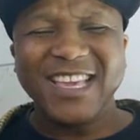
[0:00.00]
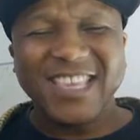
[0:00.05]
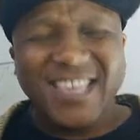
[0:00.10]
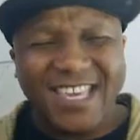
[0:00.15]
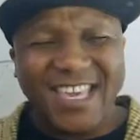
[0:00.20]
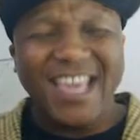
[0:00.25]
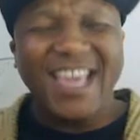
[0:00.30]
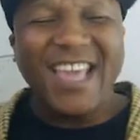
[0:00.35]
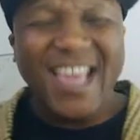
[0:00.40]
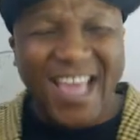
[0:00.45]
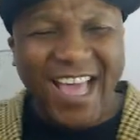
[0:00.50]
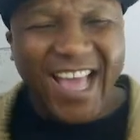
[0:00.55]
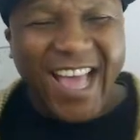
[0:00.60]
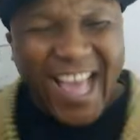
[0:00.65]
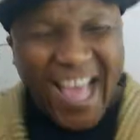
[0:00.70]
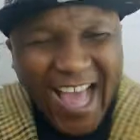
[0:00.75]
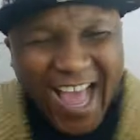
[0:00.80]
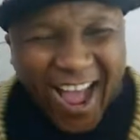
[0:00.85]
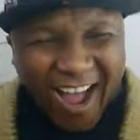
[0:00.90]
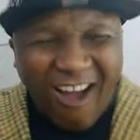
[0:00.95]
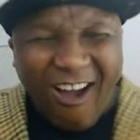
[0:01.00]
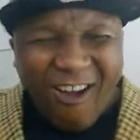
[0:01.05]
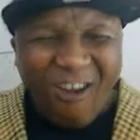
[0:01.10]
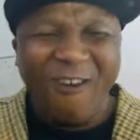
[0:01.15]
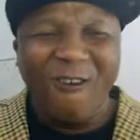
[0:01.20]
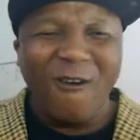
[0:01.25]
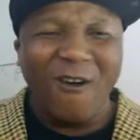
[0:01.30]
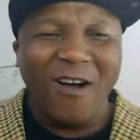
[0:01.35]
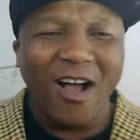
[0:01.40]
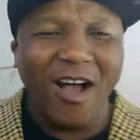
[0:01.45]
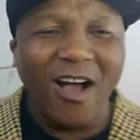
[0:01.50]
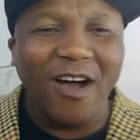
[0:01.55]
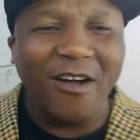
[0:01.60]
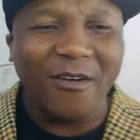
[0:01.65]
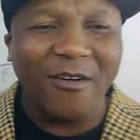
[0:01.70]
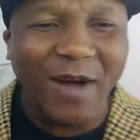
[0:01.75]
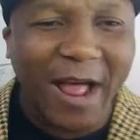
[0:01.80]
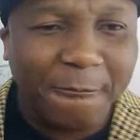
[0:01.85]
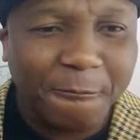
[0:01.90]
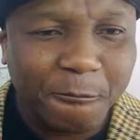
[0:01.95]
Yeah. Oh,
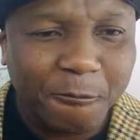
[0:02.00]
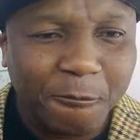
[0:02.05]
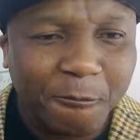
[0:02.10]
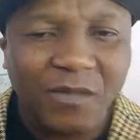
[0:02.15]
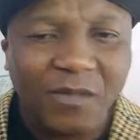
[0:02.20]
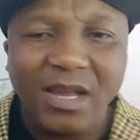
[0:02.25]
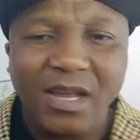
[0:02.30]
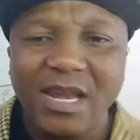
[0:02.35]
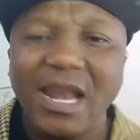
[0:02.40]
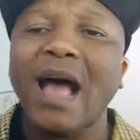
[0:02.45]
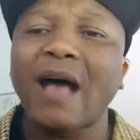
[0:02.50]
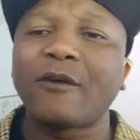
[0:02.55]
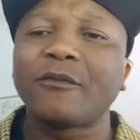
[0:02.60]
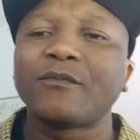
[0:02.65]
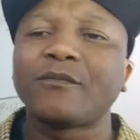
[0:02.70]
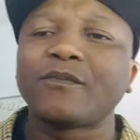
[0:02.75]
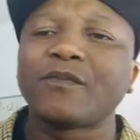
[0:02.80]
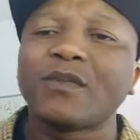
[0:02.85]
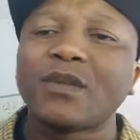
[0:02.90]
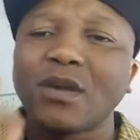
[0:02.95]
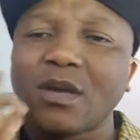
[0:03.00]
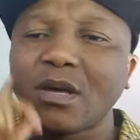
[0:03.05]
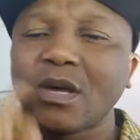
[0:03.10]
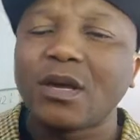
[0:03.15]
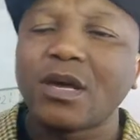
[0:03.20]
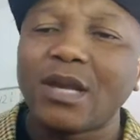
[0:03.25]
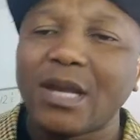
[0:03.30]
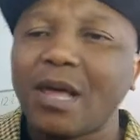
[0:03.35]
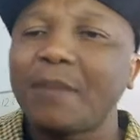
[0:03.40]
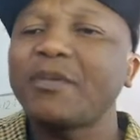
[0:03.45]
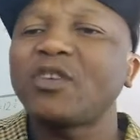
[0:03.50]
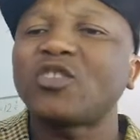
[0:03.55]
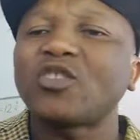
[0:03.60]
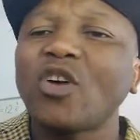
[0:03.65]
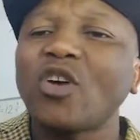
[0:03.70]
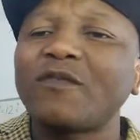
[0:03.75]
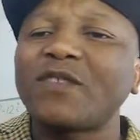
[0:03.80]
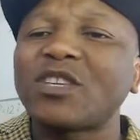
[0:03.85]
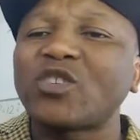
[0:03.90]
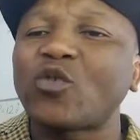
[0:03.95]
all right. Now, let me
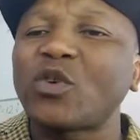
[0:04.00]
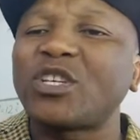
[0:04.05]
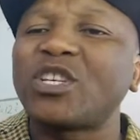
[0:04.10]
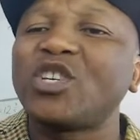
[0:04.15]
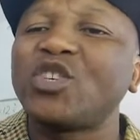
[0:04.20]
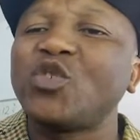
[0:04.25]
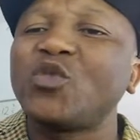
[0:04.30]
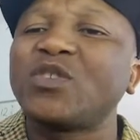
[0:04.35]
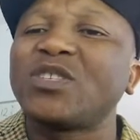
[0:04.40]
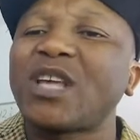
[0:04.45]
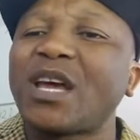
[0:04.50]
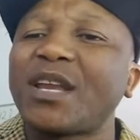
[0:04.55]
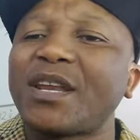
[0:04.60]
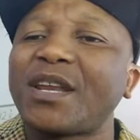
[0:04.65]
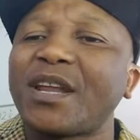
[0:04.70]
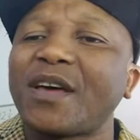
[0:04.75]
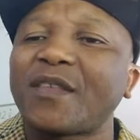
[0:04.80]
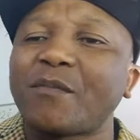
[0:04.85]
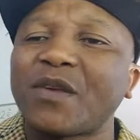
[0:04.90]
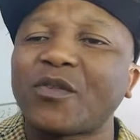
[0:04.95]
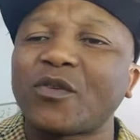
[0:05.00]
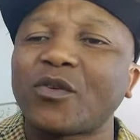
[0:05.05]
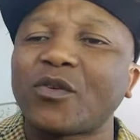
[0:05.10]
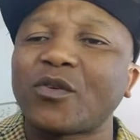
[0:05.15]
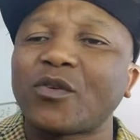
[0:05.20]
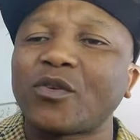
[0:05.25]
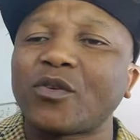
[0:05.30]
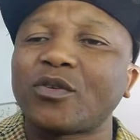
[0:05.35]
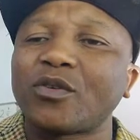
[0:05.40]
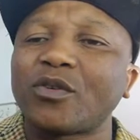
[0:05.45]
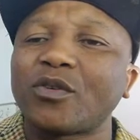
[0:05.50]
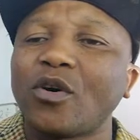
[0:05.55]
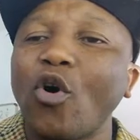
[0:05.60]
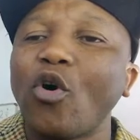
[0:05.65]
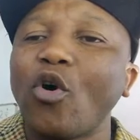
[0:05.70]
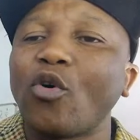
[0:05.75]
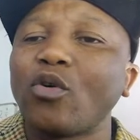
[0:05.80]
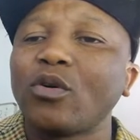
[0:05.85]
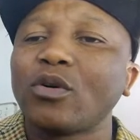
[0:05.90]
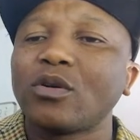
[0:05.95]
solve this question using another method.
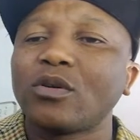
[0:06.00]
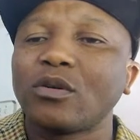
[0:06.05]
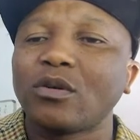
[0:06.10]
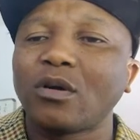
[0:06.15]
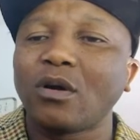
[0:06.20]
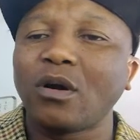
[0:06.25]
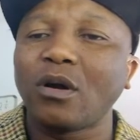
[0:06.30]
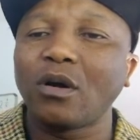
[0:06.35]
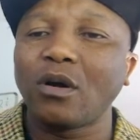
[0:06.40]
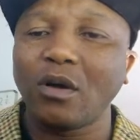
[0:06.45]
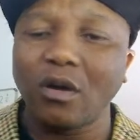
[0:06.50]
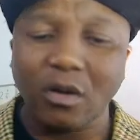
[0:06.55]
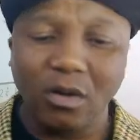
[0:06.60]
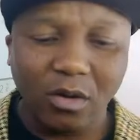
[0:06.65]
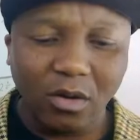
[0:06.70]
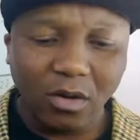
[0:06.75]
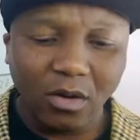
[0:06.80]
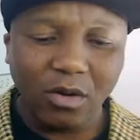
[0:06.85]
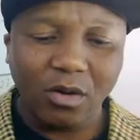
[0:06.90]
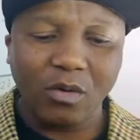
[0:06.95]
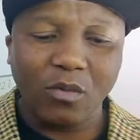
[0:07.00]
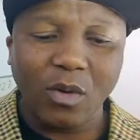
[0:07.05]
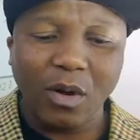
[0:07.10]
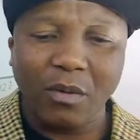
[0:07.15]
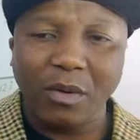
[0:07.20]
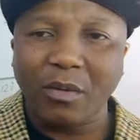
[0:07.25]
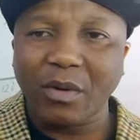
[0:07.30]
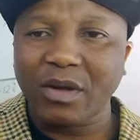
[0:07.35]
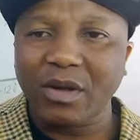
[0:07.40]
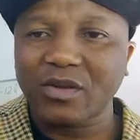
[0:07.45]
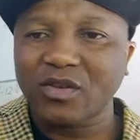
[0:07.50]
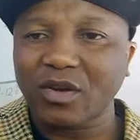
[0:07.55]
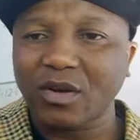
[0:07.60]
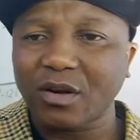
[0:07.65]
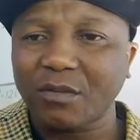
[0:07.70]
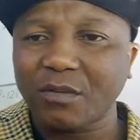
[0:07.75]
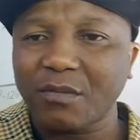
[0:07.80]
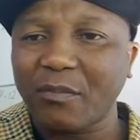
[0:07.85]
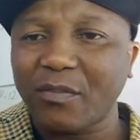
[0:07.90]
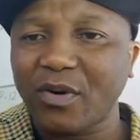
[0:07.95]
Oh, well,
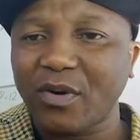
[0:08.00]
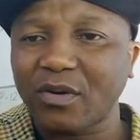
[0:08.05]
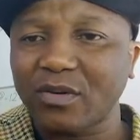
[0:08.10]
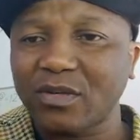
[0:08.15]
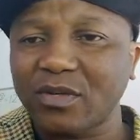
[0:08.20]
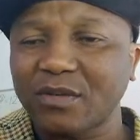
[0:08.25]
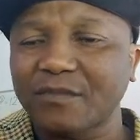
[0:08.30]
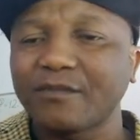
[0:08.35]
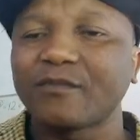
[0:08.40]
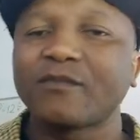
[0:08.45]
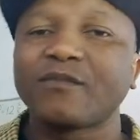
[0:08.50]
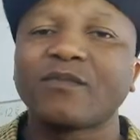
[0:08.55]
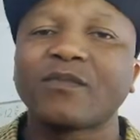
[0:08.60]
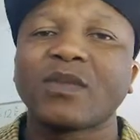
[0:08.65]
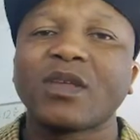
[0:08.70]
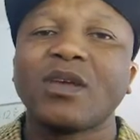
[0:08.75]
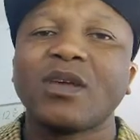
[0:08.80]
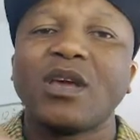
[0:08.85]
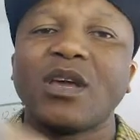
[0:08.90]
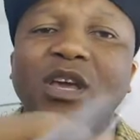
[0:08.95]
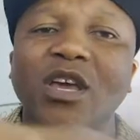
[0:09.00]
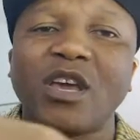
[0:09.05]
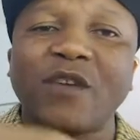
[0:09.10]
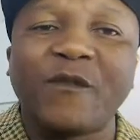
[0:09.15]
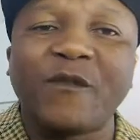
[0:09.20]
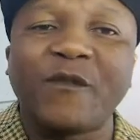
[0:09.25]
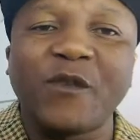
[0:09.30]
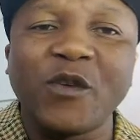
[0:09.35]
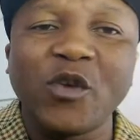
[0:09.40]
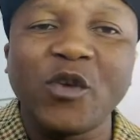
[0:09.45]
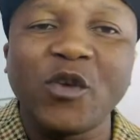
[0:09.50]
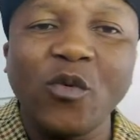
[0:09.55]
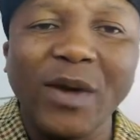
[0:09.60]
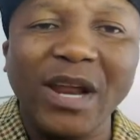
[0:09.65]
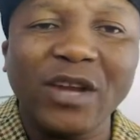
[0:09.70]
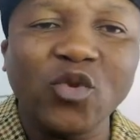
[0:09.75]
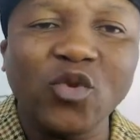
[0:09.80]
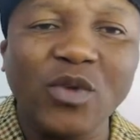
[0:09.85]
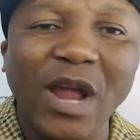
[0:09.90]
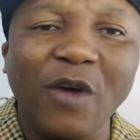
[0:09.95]
sorry, my pause. If you want to
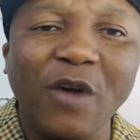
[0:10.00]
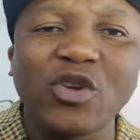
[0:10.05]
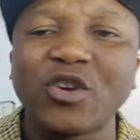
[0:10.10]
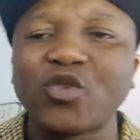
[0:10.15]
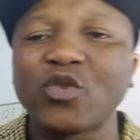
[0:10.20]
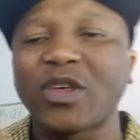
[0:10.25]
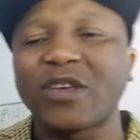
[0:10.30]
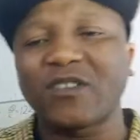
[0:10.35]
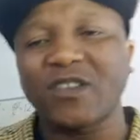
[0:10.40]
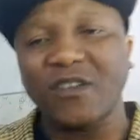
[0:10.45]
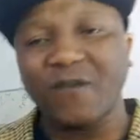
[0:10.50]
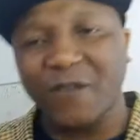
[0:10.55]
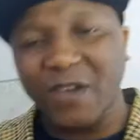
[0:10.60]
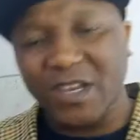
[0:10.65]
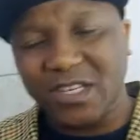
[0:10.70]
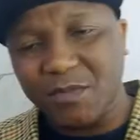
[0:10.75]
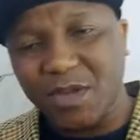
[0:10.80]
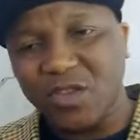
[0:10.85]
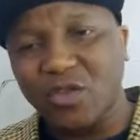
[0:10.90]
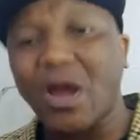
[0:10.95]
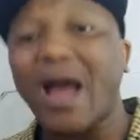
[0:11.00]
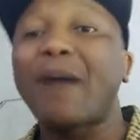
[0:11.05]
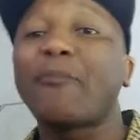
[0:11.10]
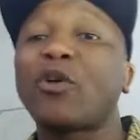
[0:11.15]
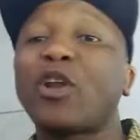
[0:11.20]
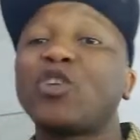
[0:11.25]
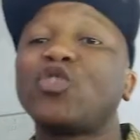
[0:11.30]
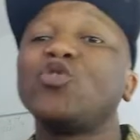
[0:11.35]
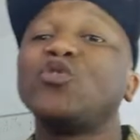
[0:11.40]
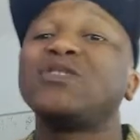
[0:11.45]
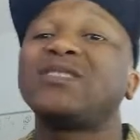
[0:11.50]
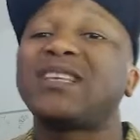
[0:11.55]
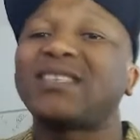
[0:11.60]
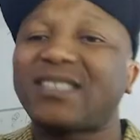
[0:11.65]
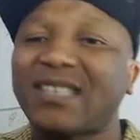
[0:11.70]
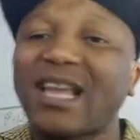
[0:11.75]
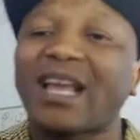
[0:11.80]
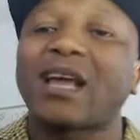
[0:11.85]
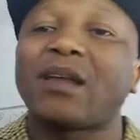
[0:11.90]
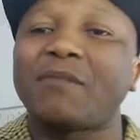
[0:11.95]
do now, you can do the first method. I'm going to do using
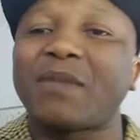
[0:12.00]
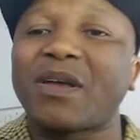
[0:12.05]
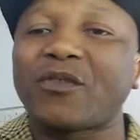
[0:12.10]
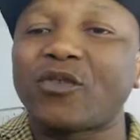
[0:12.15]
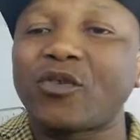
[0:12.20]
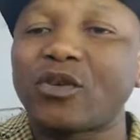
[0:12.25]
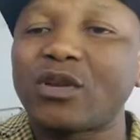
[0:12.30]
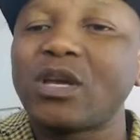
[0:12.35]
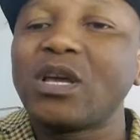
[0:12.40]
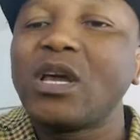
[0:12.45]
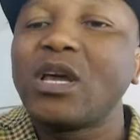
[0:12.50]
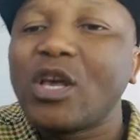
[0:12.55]
the second method.